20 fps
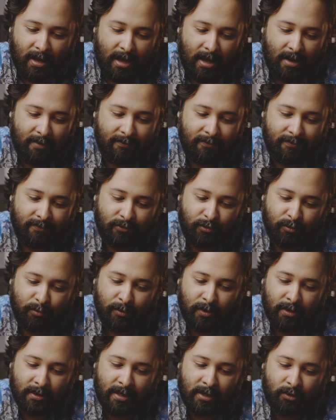F
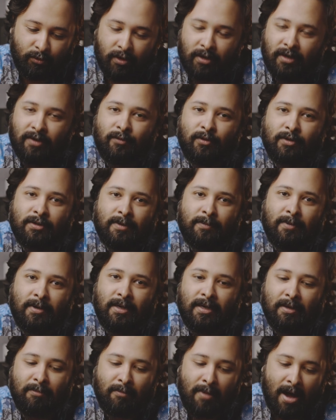2.8
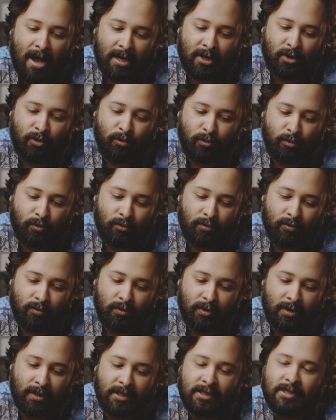2470 Mark II
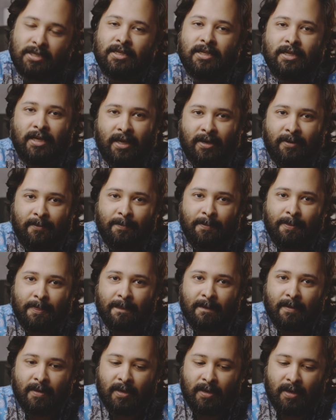DGDN.
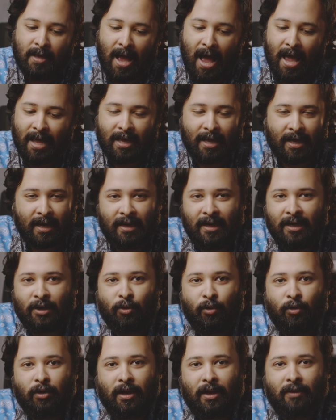I currently
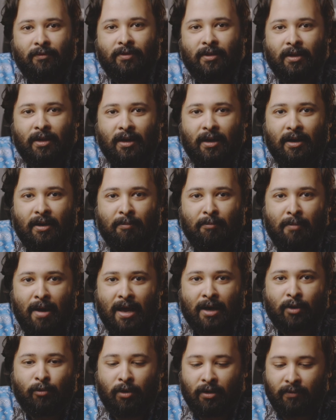don't have the
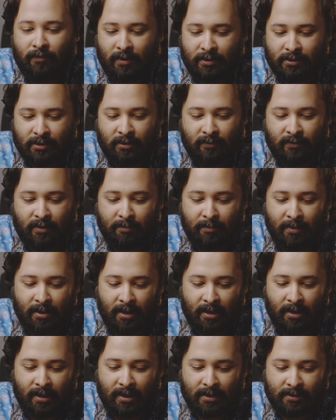Mark 1 version of the
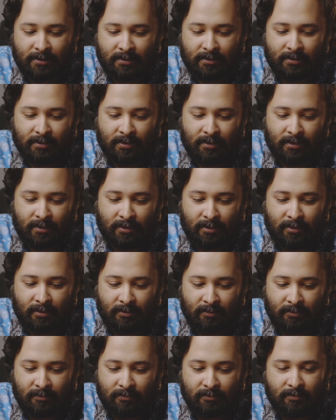mirrorless
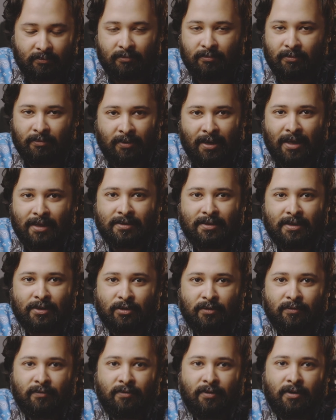uh,
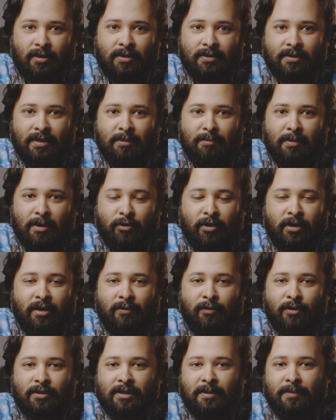lenses of uh, Sigma
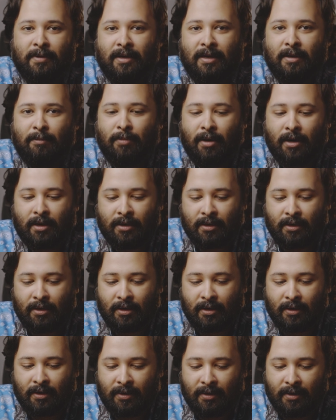2470 but
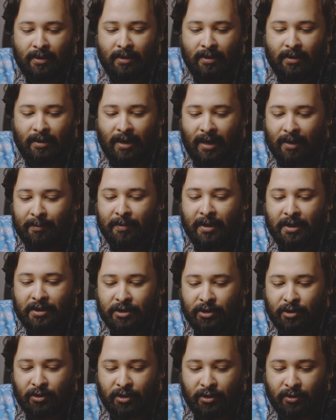uh, let me
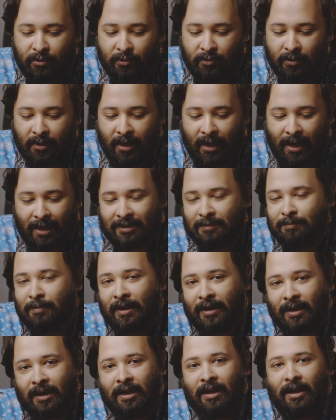assure you it's
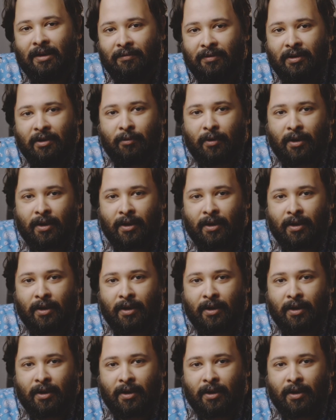better in every